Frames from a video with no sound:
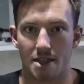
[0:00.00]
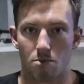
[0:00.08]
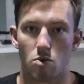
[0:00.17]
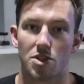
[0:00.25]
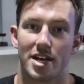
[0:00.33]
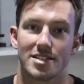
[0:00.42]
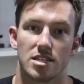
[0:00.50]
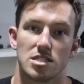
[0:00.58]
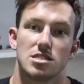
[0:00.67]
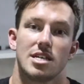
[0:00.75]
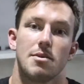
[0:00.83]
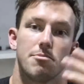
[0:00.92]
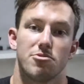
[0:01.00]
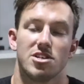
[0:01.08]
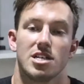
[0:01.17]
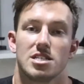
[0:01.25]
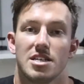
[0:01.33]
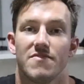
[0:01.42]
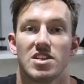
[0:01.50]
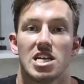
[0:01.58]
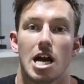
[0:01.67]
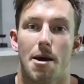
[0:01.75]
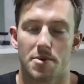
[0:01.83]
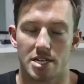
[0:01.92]
And then what that does is keep your productivity
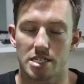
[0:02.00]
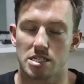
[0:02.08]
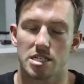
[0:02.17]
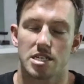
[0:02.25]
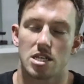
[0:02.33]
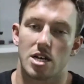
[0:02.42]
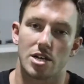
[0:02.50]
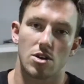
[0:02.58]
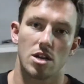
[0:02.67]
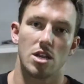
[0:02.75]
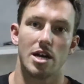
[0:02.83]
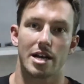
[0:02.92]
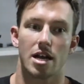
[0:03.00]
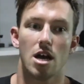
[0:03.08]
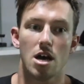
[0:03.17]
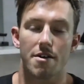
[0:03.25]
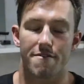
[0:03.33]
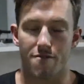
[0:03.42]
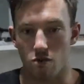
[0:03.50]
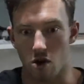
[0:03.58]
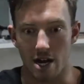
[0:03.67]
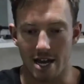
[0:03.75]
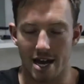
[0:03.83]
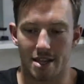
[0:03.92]
up and doesn't let you like kind of like
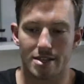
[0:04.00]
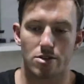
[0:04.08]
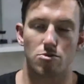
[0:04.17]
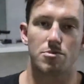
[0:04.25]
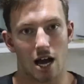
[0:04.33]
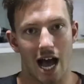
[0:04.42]
fry out a little bit.